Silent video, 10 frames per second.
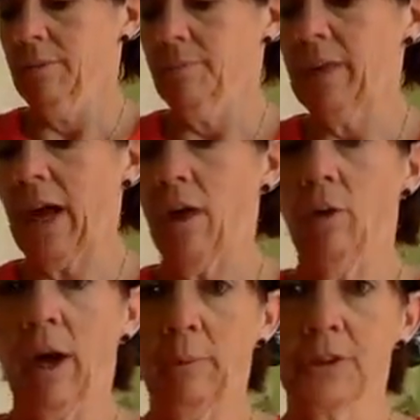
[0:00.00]

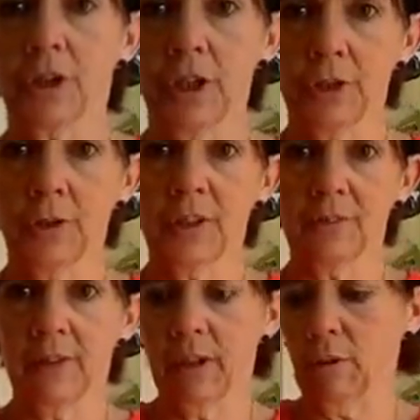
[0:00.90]
Now, I was going to do this
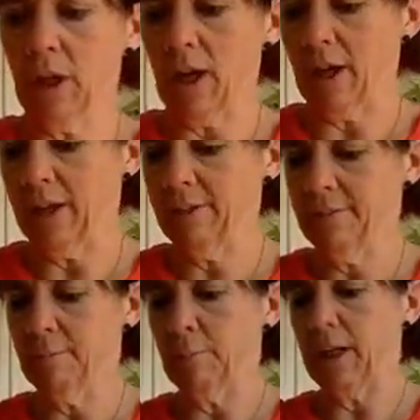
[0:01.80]
video live,
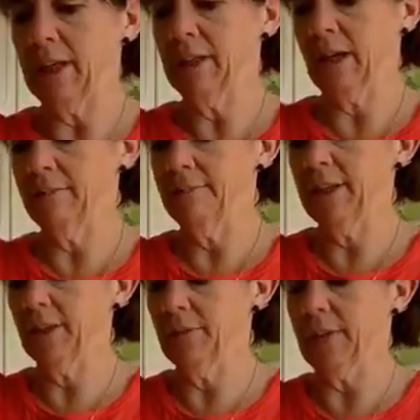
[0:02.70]
but I
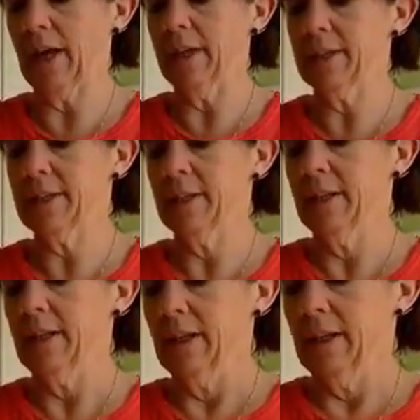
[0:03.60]
figured that
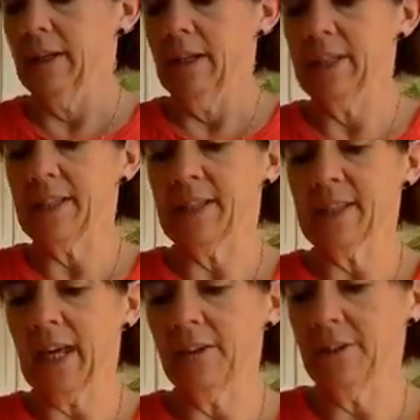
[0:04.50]
it's a
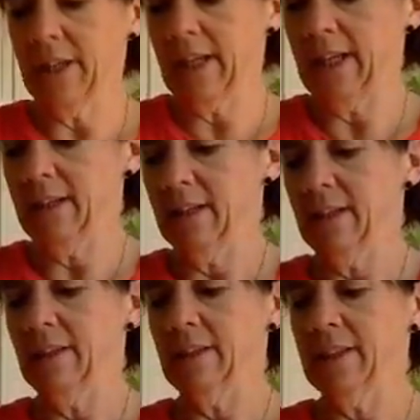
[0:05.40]
Saturday.
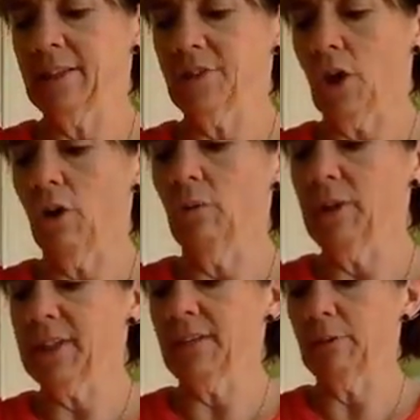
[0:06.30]
This is
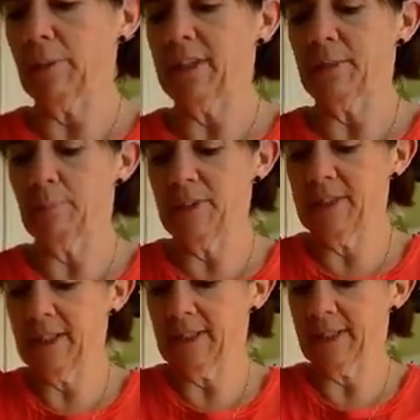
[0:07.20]
always everybody's
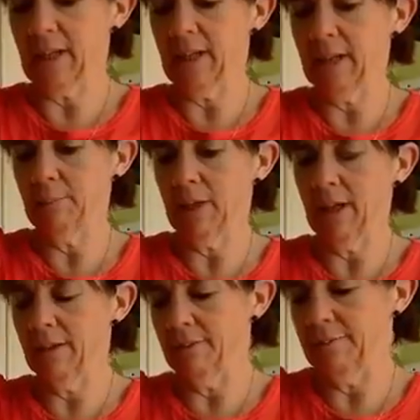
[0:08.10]
busiest time
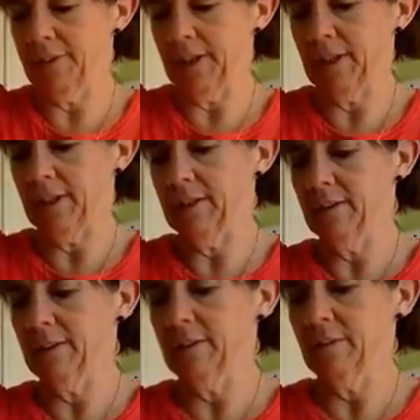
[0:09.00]
of the
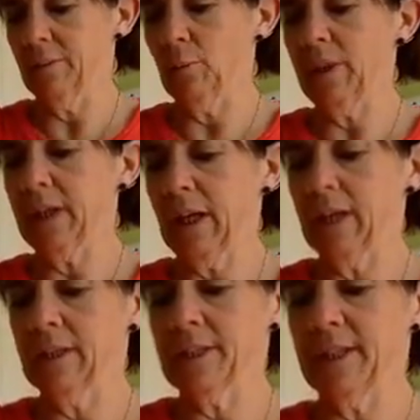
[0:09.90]

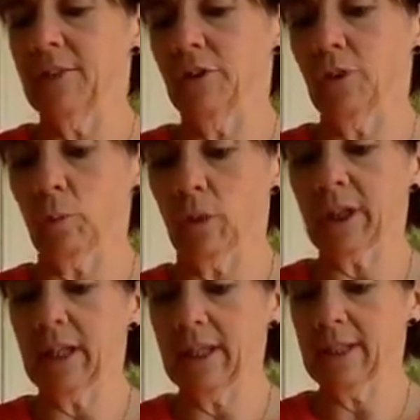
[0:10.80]
weekends. Either you're
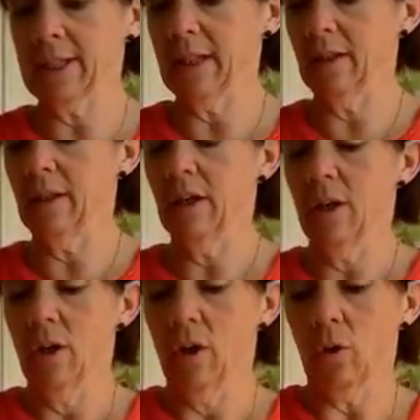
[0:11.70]
working still,
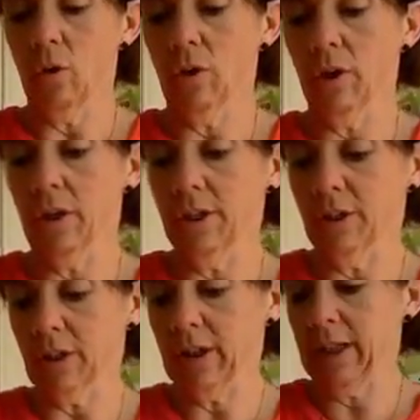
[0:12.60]
or
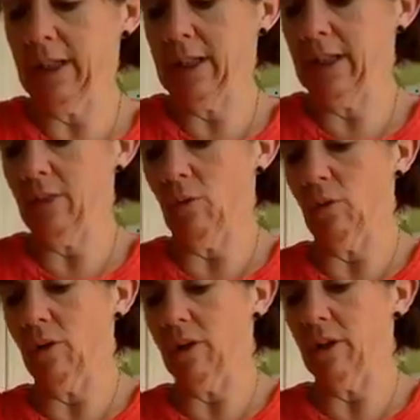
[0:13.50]
you're cleaning,
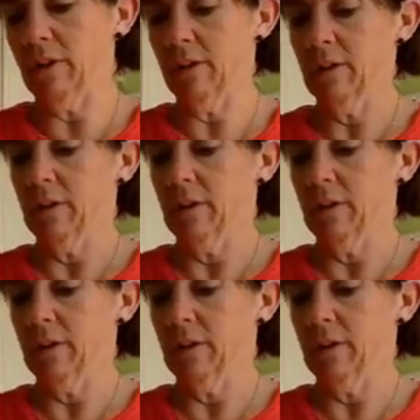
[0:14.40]
or